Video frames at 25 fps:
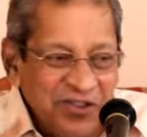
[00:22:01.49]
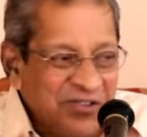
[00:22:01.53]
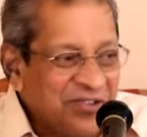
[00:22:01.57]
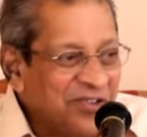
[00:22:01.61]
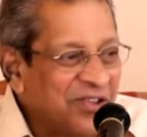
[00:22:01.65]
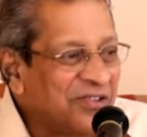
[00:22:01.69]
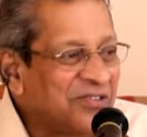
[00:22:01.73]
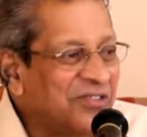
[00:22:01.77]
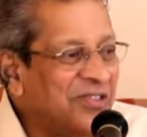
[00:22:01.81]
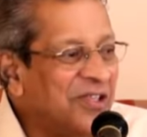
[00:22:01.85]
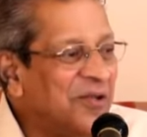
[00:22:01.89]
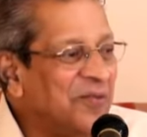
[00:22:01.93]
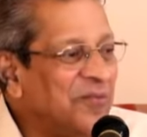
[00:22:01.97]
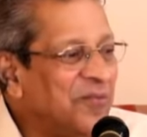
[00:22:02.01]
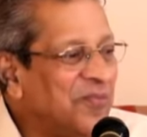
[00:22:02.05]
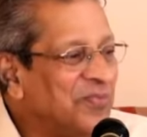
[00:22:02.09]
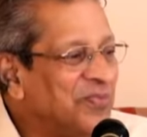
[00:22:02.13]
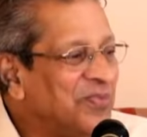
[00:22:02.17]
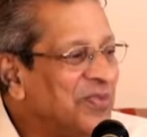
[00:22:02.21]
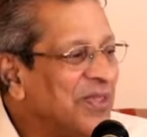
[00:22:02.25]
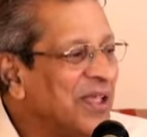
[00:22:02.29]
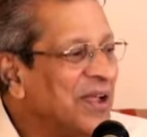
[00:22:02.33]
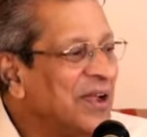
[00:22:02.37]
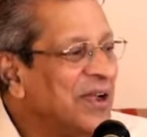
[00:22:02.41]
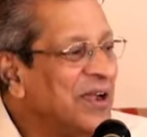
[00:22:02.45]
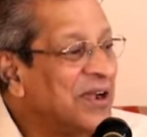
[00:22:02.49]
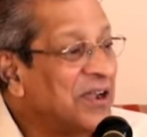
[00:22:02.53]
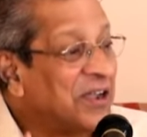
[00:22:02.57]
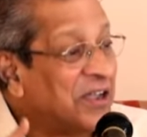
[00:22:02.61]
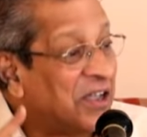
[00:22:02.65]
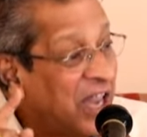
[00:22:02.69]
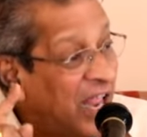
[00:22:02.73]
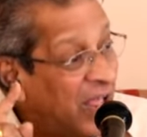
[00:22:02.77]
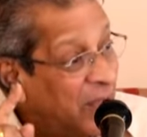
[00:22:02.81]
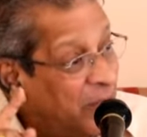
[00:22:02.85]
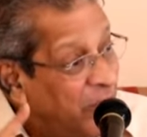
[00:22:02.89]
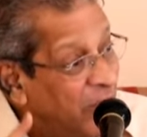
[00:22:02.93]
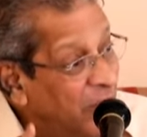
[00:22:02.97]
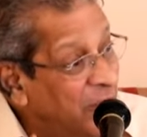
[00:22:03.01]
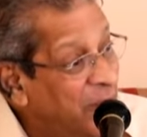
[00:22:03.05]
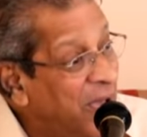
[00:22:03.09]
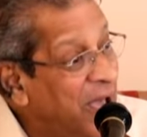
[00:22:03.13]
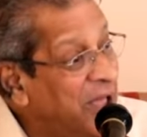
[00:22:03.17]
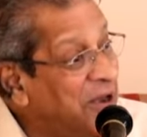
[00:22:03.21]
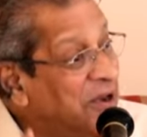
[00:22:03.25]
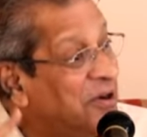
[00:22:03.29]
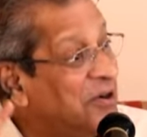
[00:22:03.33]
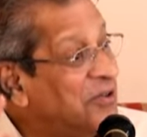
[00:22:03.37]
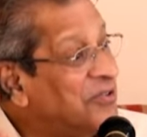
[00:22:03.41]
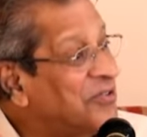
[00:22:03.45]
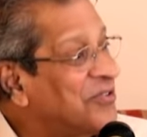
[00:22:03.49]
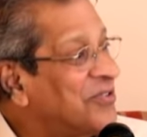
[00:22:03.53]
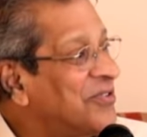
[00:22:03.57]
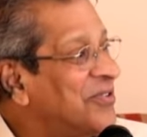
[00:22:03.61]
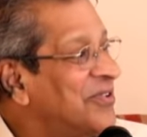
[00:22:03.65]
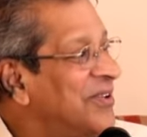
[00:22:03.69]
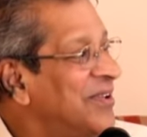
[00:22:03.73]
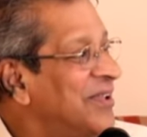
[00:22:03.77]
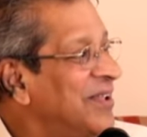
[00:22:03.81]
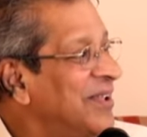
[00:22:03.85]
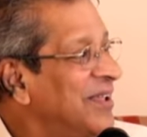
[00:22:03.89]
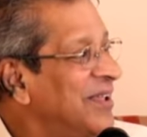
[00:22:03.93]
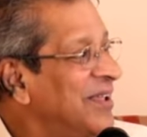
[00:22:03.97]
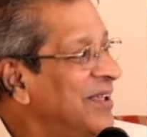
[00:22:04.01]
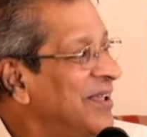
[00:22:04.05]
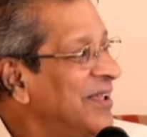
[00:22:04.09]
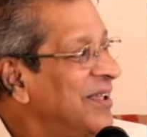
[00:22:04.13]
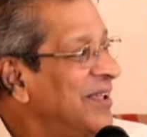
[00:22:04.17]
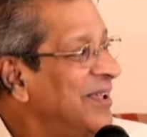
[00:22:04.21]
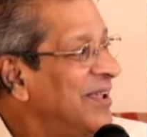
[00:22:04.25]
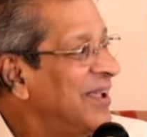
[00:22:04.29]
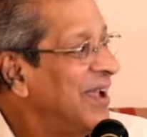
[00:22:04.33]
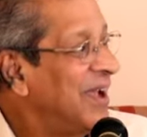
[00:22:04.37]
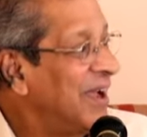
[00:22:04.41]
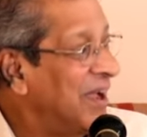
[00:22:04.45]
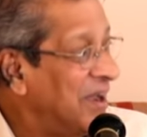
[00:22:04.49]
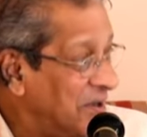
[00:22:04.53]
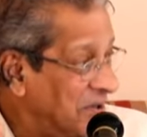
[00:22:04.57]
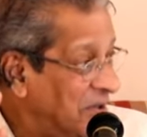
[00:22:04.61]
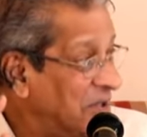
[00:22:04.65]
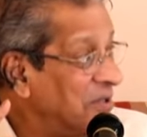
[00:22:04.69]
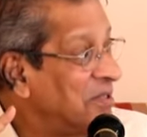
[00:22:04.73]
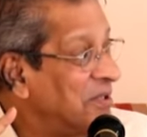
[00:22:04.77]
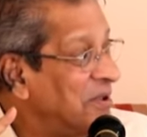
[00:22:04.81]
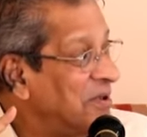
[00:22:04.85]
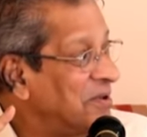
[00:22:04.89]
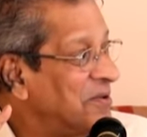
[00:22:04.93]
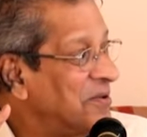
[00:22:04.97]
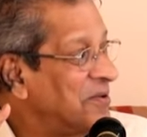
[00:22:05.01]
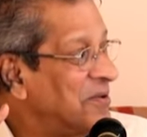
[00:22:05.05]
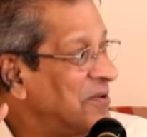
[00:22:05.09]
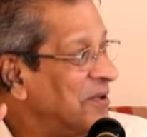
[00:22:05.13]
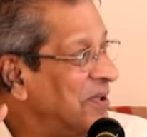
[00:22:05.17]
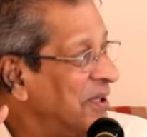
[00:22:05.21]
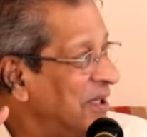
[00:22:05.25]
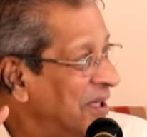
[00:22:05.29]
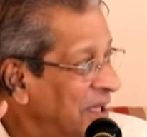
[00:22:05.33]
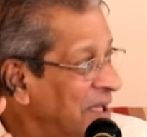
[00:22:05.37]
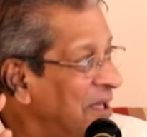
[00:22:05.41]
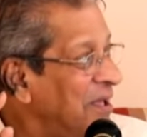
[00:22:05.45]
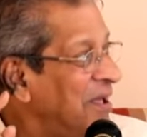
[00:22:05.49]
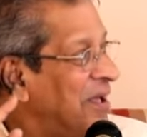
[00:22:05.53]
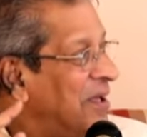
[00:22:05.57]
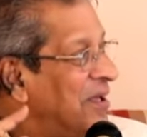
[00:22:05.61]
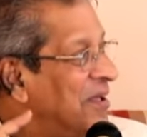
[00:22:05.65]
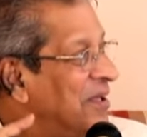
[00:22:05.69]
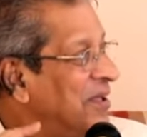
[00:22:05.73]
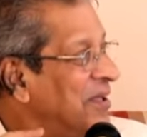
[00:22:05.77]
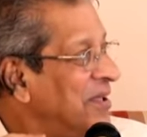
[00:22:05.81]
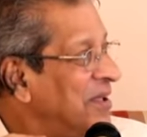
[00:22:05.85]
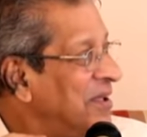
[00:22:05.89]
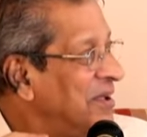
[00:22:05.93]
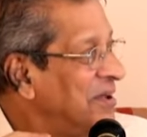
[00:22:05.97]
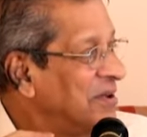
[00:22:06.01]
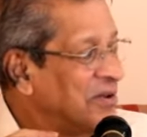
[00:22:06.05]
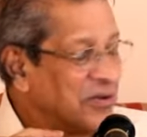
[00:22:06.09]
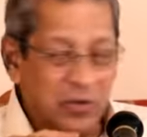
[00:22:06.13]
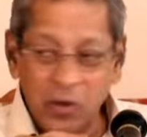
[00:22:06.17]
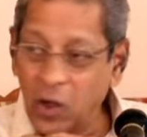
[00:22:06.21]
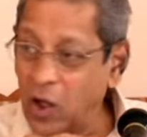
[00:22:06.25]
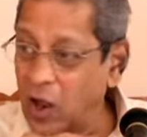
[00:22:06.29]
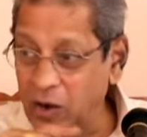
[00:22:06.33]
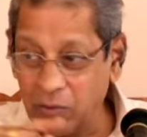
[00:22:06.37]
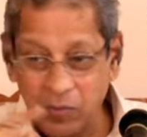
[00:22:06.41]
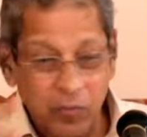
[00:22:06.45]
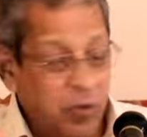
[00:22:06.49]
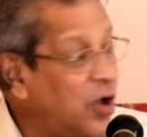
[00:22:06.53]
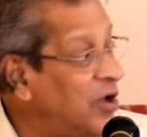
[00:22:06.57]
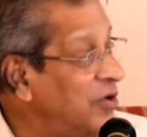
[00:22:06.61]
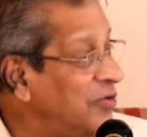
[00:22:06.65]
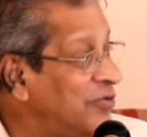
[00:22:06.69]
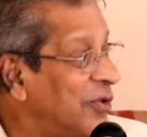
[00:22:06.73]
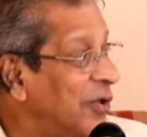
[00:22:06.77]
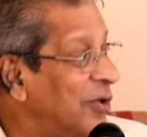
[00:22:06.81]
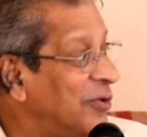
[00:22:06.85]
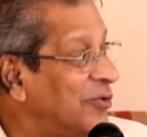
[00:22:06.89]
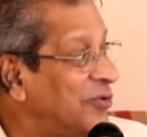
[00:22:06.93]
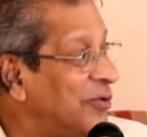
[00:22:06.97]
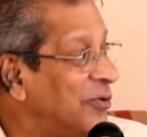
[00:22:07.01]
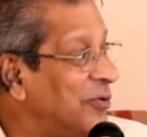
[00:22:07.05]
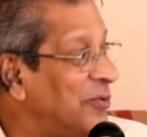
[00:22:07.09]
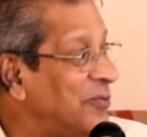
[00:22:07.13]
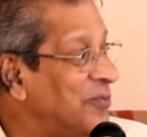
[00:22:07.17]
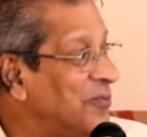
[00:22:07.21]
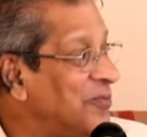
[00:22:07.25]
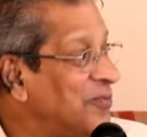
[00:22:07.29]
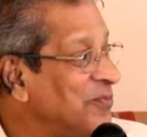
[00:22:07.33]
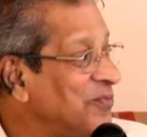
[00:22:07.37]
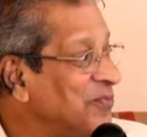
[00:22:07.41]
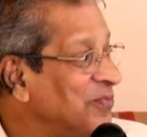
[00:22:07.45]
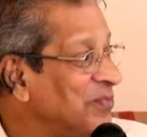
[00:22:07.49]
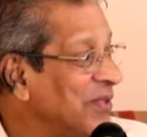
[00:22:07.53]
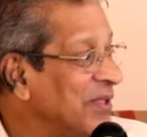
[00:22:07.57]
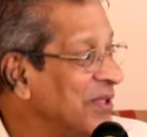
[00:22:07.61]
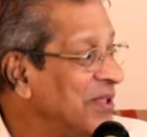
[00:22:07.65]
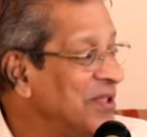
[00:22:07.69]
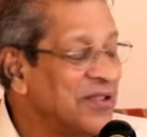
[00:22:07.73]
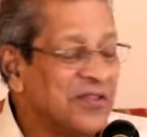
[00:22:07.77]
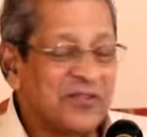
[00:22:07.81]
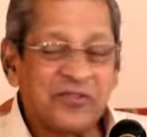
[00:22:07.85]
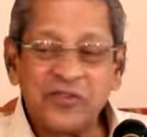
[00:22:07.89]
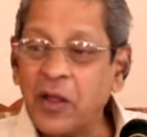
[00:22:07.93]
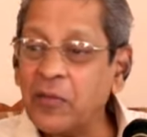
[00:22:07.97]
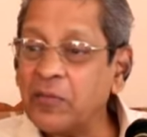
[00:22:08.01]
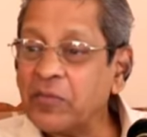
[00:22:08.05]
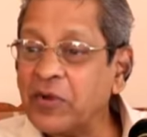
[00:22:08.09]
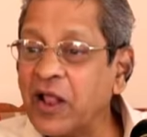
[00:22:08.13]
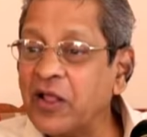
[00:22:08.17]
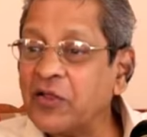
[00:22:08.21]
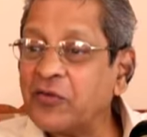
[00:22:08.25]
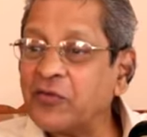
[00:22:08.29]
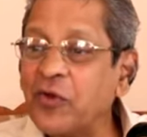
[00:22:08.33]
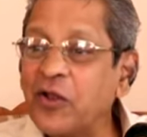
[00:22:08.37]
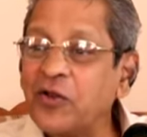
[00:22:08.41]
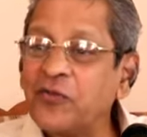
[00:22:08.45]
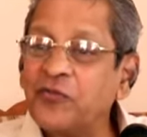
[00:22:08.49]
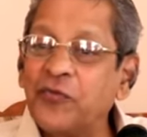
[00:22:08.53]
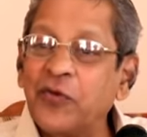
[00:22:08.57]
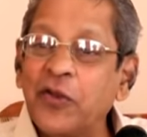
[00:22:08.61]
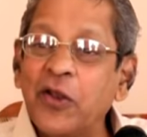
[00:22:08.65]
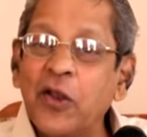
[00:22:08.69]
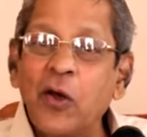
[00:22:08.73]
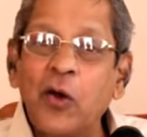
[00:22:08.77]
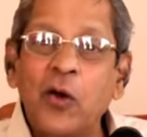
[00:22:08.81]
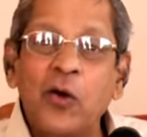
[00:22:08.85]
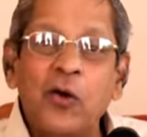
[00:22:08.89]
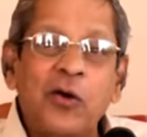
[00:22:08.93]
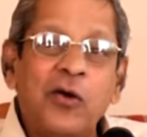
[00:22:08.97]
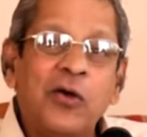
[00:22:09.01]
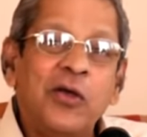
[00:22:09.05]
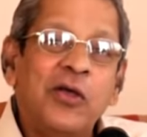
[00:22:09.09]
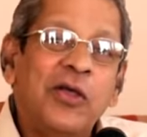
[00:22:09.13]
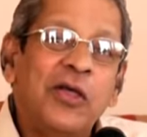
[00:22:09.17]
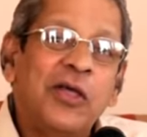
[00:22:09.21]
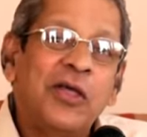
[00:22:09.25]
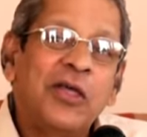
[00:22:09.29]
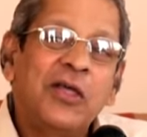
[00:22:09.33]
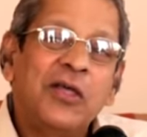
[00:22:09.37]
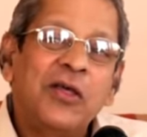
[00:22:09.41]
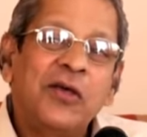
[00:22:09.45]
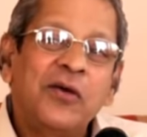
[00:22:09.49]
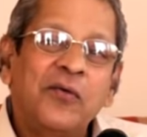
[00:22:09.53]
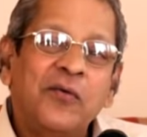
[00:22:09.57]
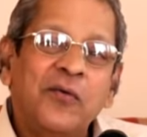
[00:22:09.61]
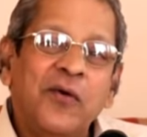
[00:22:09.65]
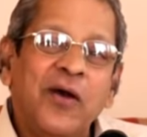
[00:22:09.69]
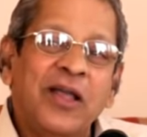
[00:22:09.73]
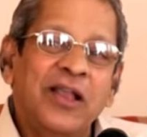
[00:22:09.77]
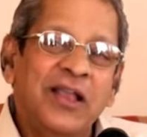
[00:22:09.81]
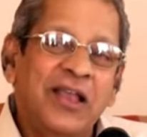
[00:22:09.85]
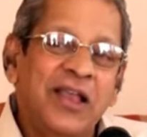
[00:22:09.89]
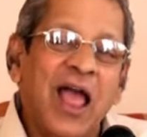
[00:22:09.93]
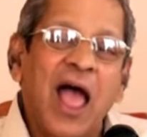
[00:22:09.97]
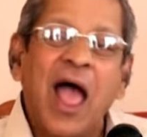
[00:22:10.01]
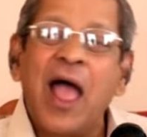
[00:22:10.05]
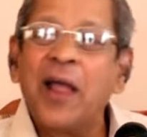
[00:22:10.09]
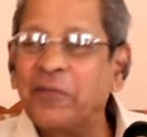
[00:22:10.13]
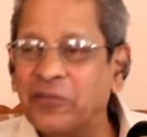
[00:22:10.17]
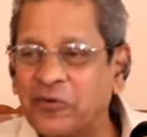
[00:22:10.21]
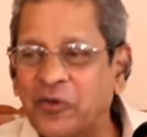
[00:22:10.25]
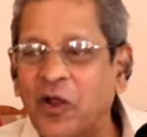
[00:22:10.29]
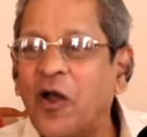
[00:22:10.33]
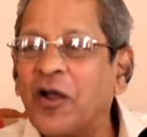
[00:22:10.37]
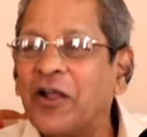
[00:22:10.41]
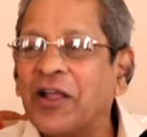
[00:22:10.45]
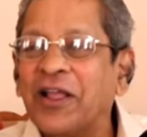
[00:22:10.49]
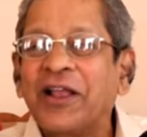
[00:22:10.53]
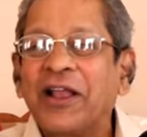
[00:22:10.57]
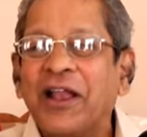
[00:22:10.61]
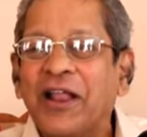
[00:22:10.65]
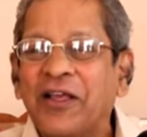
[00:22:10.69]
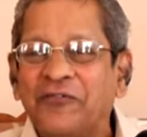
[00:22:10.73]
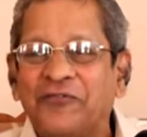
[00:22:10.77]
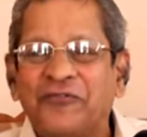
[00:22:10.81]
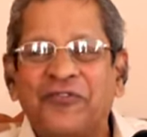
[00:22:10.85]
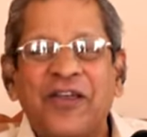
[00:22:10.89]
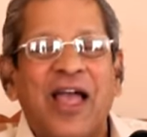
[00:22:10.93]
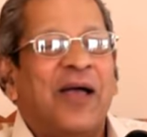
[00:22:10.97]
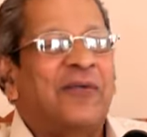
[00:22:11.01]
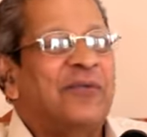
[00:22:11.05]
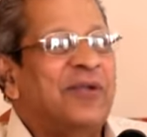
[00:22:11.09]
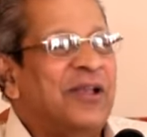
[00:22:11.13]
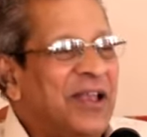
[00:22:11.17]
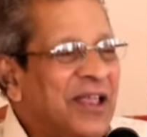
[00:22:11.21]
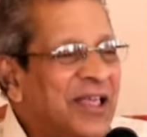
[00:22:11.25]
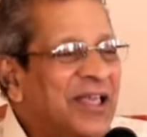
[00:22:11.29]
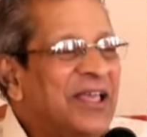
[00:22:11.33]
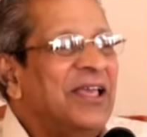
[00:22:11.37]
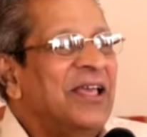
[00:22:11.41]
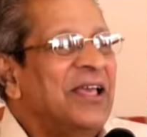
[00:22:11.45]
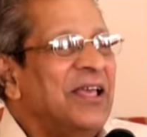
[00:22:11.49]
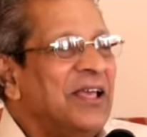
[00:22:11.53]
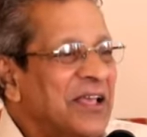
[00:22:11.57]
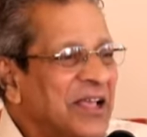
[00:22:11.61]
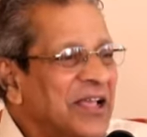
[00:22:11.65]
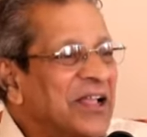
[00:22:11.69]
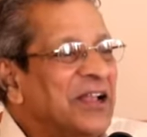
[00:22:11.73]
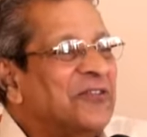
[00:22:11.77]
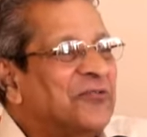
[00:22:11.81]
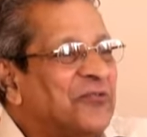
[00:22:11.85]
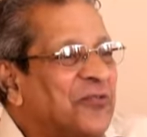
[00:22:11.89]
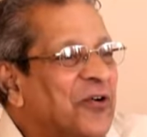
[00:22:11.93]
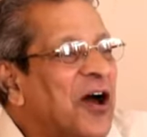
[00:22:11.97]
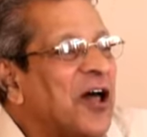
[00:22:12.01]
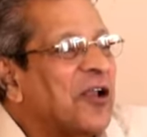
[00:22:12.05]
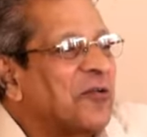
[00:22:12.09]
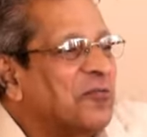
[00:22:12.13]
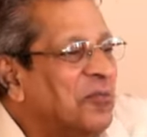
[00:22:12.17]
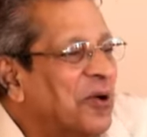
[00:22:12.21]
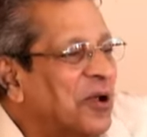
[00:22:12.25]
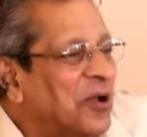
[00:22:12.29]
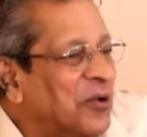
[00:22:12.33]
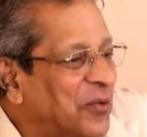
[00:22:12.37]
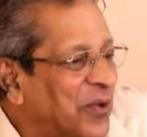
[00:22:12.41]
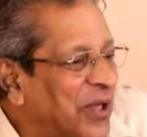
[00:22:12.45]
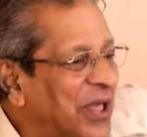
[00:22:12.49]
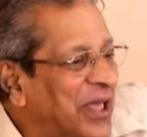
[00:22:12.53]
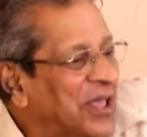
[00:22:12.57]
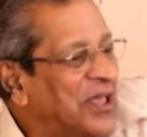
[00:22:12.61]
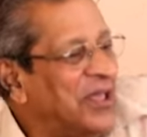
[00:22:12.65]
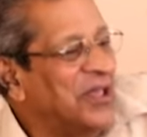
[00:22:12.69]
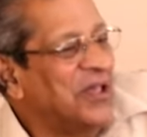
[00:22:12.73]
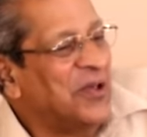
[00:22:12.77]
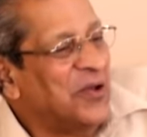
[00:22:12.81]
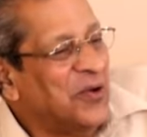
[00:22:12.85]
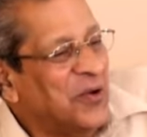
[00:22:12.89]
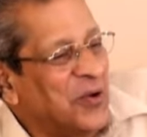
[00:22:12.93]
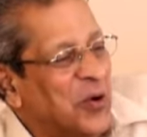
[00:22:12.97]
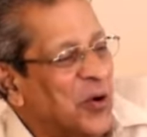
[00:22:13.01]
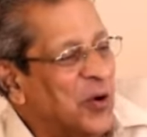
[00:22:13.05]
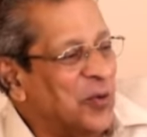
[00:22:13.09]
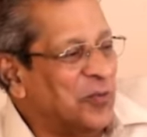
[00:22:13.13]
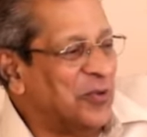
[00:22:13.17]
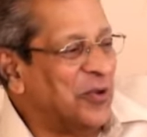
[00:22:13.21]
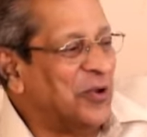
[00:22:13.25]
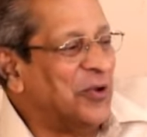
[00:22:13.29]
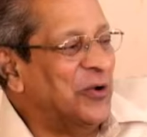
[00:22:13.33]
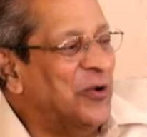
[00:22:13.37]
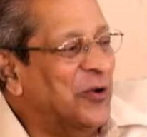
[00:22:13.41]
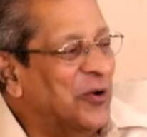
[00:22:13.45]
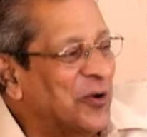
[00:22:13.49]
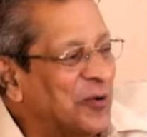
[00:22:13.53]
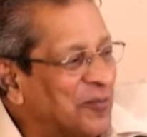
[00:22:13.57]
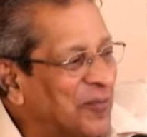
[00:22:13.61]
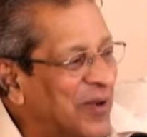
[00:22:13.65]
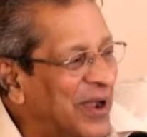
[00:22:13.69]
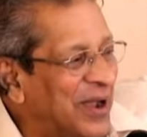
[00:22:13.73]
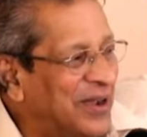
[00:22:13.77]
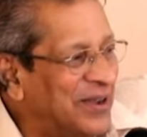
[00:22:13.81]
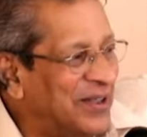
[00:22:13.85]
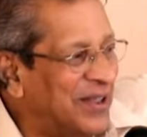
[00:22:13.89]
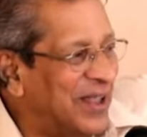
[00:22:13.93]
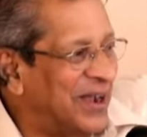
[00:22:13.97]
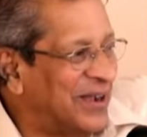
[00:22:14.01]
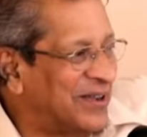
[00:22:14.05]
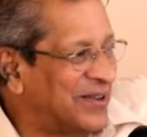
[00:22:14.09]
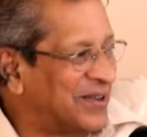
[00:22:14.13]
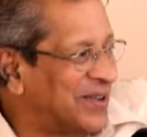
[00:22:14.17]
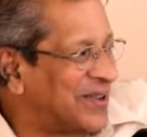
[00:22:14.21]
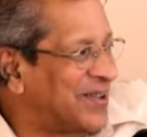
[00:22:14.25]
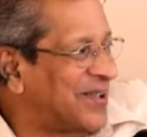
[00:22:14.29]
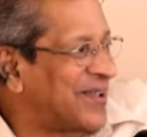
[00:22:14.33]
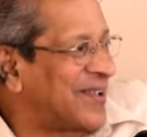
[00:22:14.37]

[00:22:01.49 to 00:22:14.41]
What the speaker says: teaches them table manners and all that. To all boys also. Sometimes one fellow, while I'm talking in a family informal way, hope you don't mind that.